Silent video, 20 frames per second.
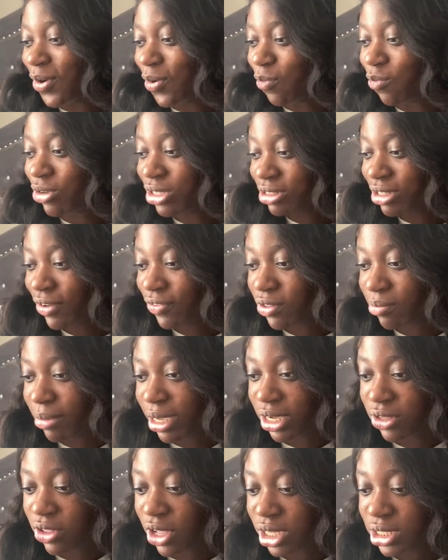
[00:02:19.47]
we still have to
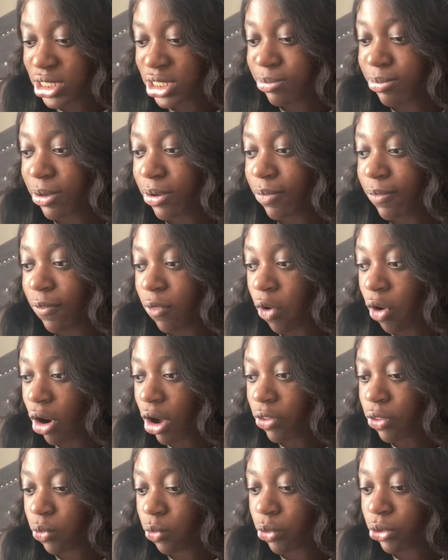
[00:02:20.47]
make glosses, but
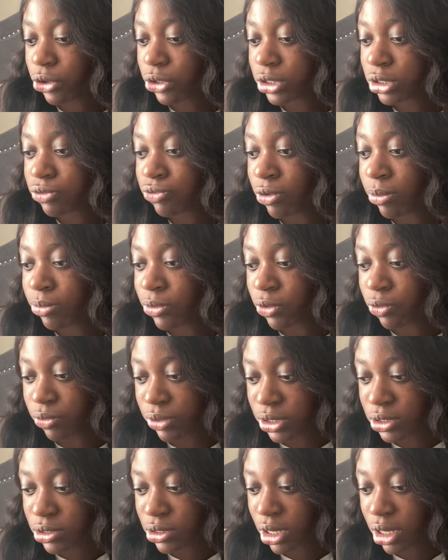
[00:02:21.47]
all the orders from the
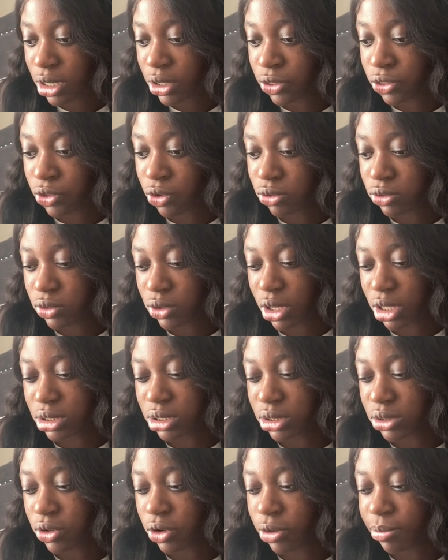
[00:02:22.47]
restock, those
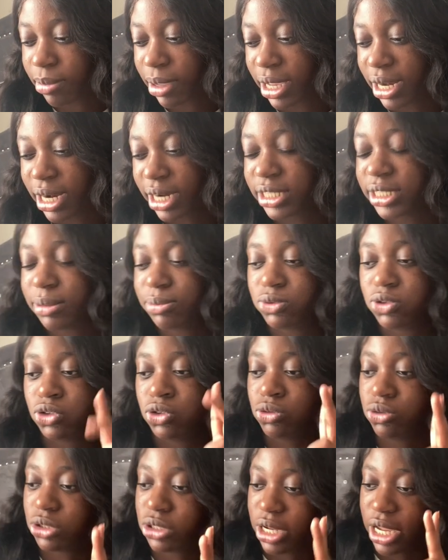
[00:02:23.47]
glosses are made except
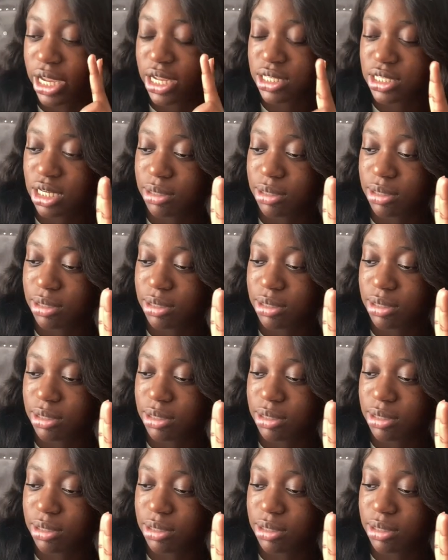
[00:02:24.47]
two shades,